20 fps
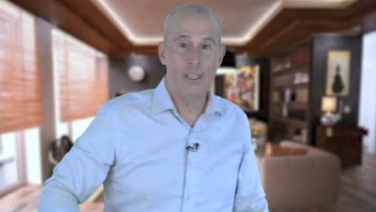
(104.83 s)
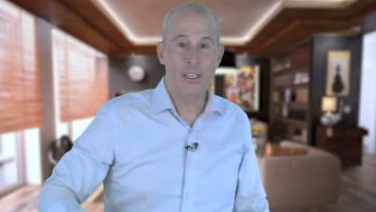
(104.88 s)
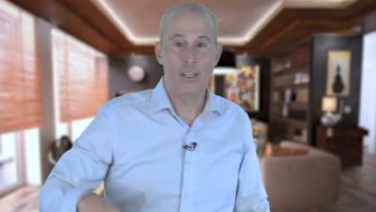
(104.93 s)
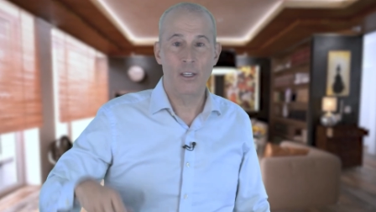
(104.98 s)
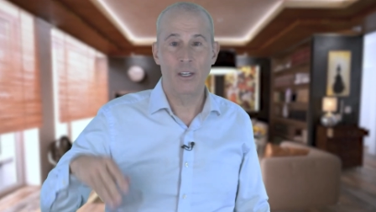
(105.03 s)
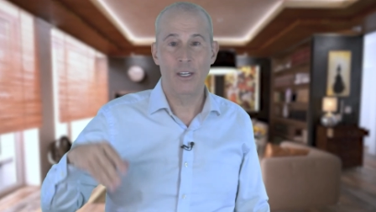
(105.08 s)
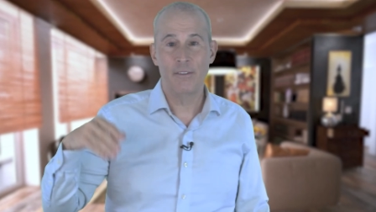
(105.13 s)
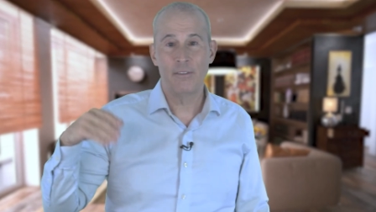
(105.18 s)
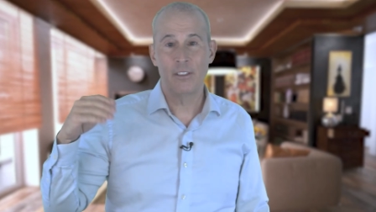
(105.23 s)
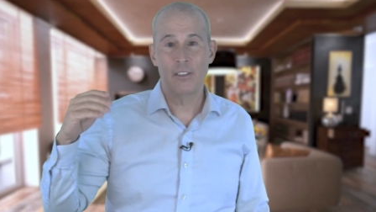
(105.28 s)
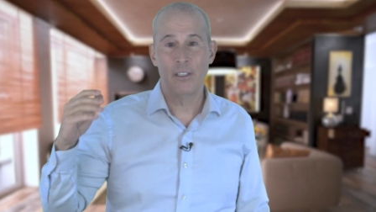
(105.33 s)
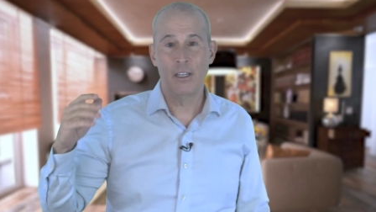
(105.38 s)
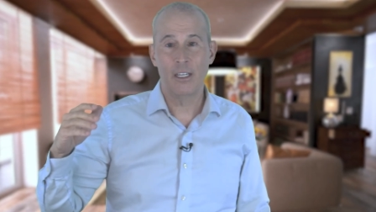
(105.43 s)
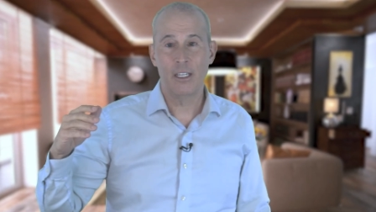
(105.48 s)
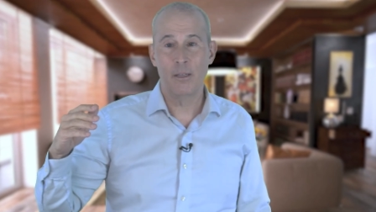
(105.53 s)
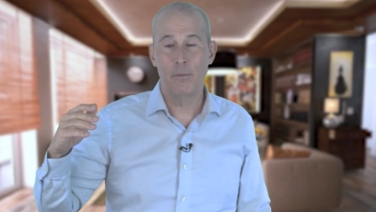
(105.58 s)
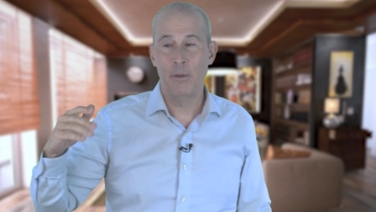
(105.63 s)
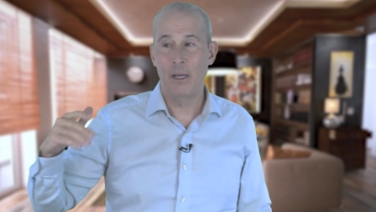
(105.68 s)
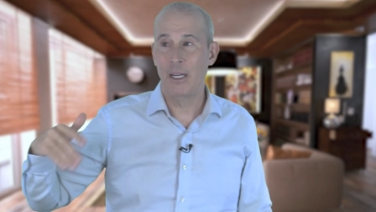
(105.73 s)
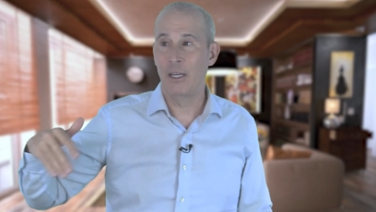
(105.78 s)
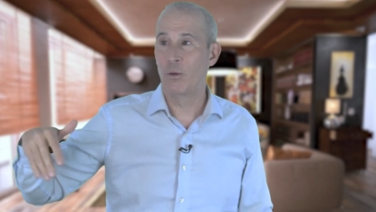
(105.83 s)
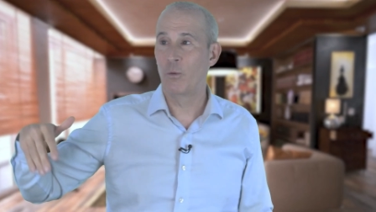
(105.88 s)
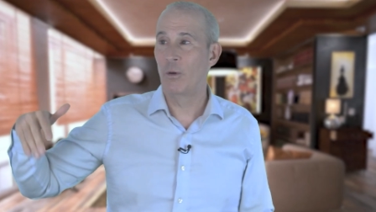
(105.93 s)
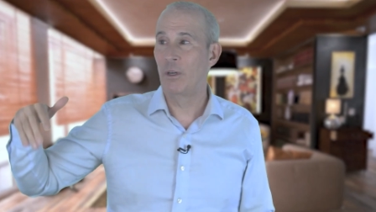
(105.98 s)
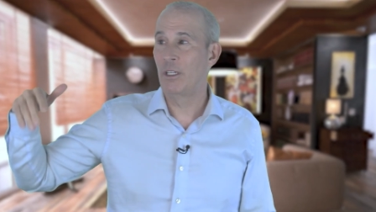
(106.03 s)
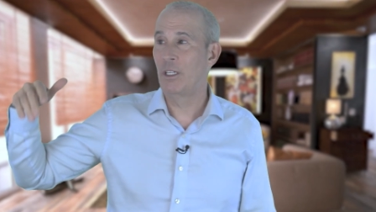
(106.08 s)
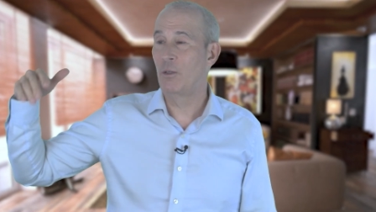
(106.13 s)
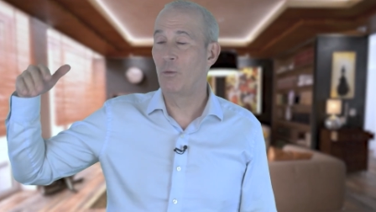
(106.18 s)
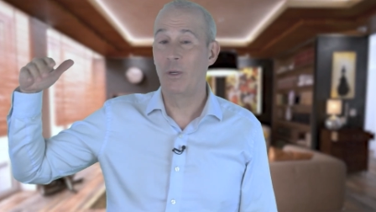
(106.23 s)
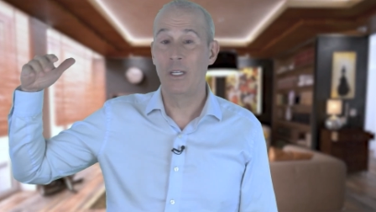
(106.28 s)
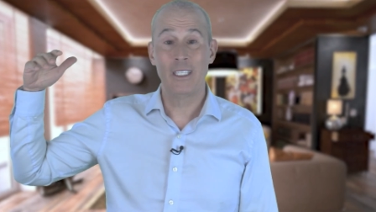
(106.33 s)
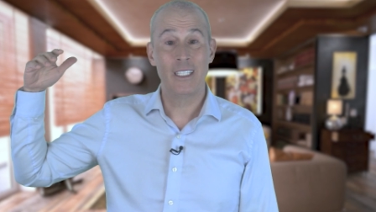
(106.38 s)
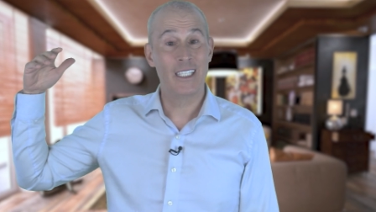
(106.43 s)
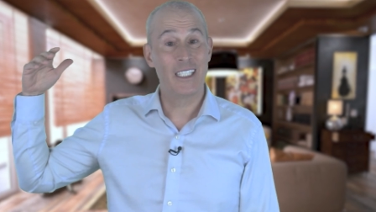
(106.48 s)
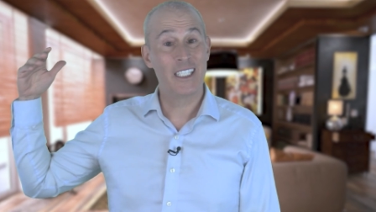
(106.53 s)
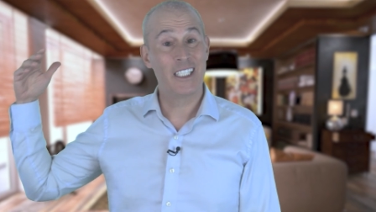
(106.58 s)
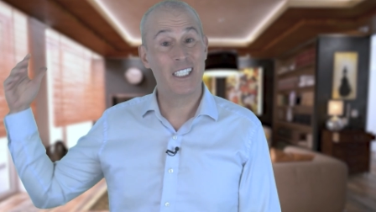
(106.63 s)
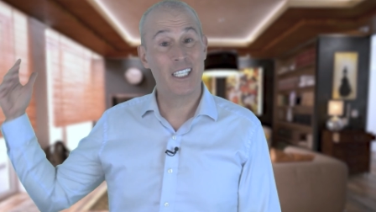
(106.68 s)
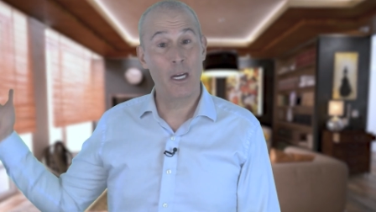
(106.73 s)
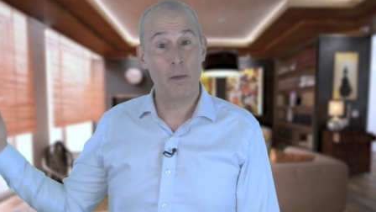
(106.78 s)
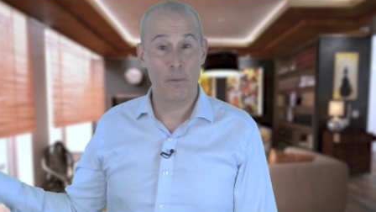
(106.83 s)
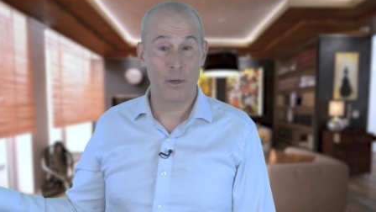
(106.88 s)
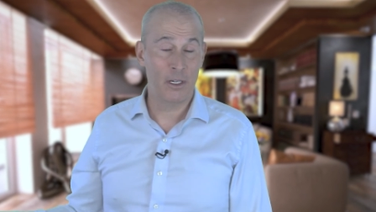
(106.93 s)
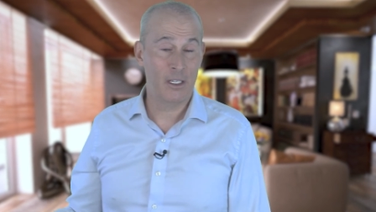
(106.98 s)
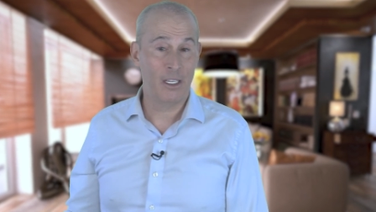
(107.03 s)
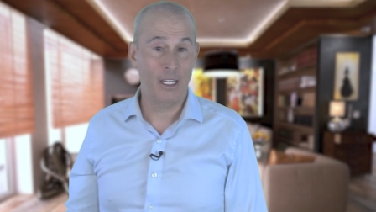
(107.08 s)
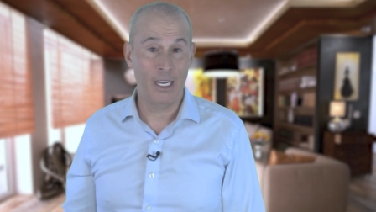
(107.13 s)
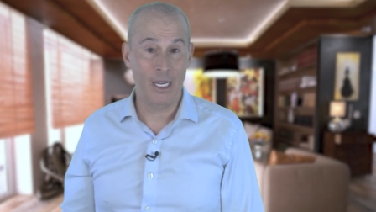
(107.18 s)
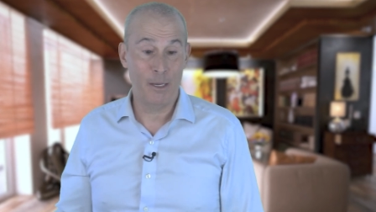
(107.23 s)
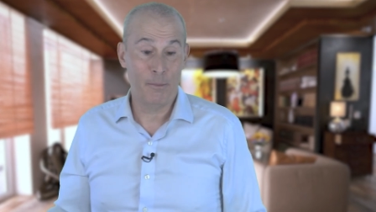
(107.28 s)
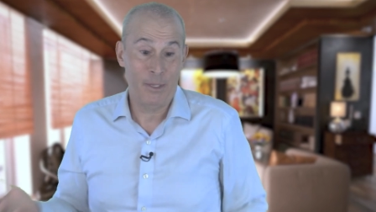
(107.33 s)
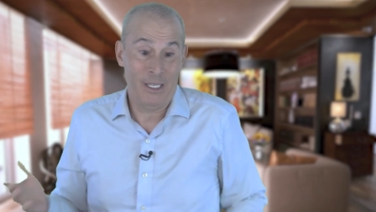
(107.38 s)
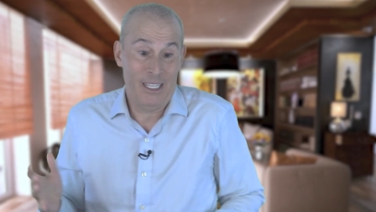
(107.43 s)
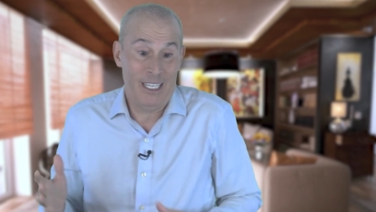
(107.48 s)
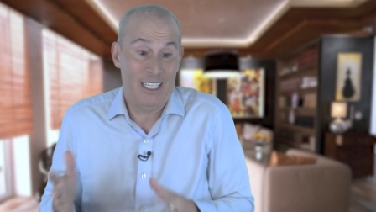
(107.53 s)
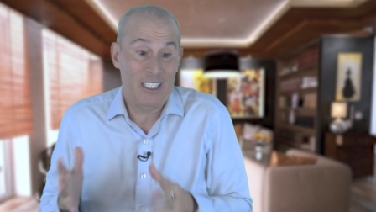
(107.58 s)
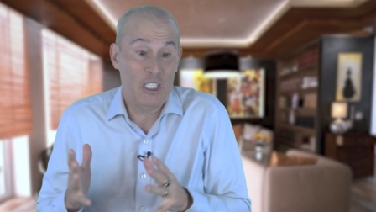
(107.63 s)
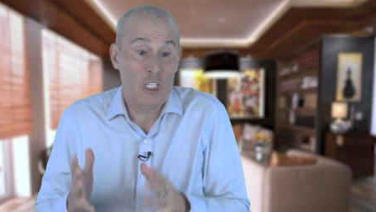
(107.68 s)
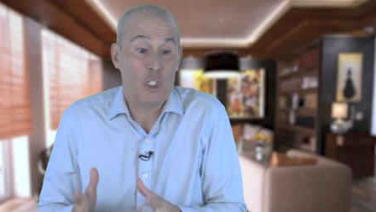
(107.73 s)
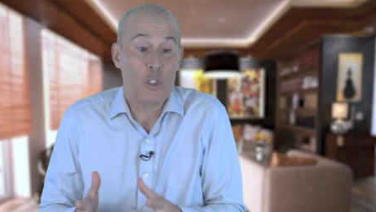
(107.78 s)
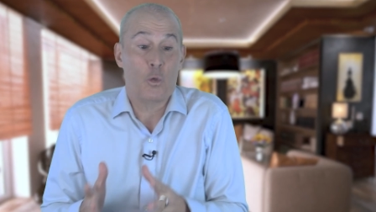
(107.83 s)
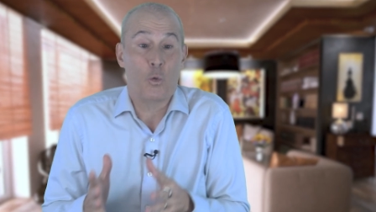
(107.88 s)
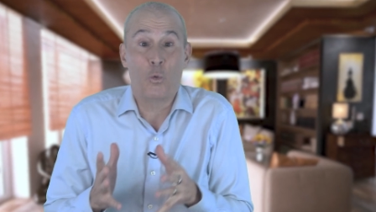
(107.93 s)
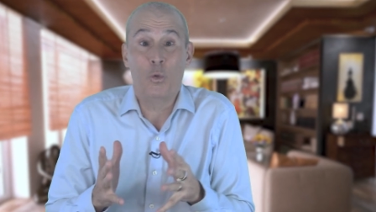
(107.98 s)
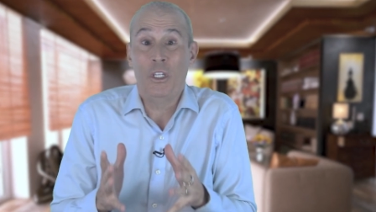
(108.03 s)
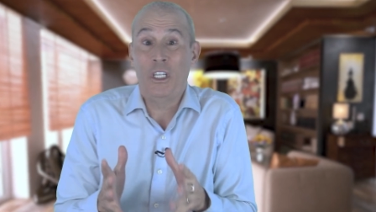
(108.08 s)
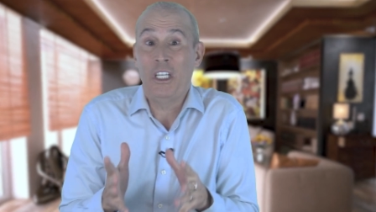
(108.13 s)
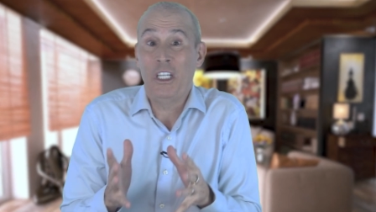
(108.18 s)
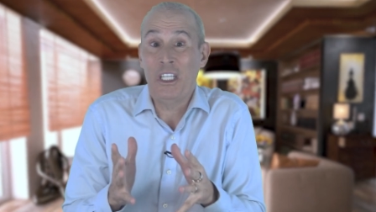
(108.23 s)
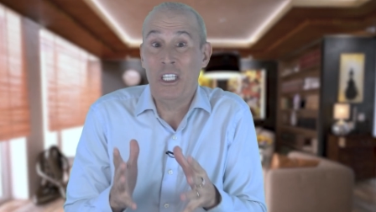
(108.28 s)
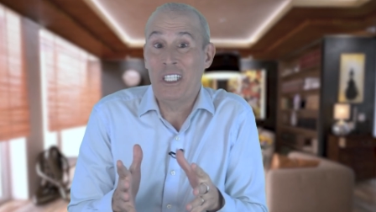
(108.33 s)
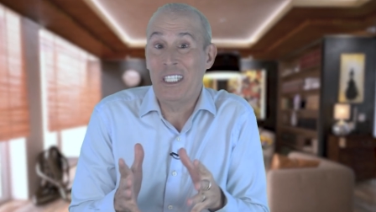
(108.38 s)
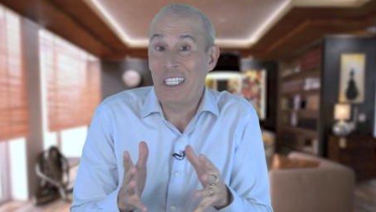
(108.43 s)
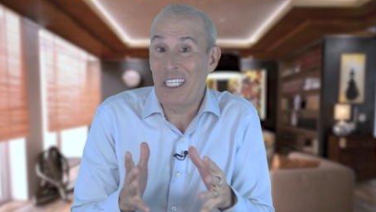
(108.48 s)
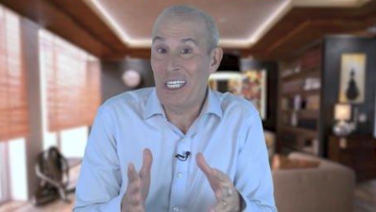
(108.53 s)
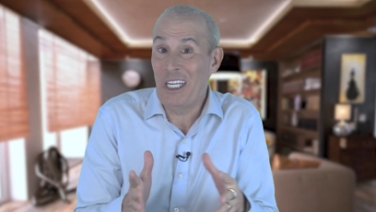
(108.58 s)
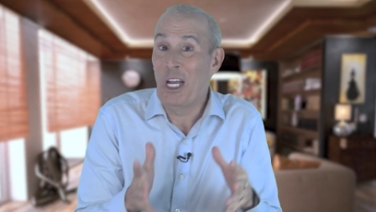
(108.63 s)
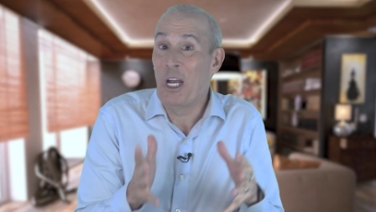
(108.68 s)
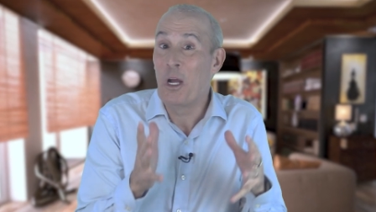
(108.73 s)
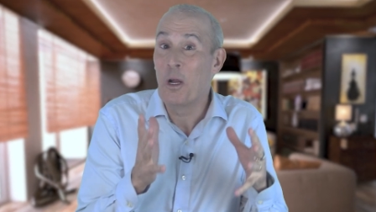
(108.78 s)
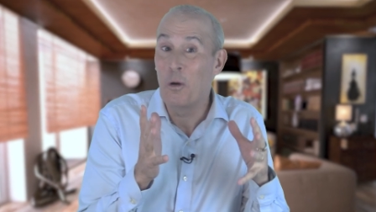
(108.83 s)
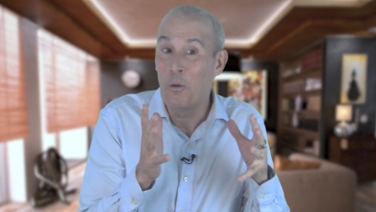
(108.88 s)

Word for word: You don't have to talk about where you went to summer camp unless it's really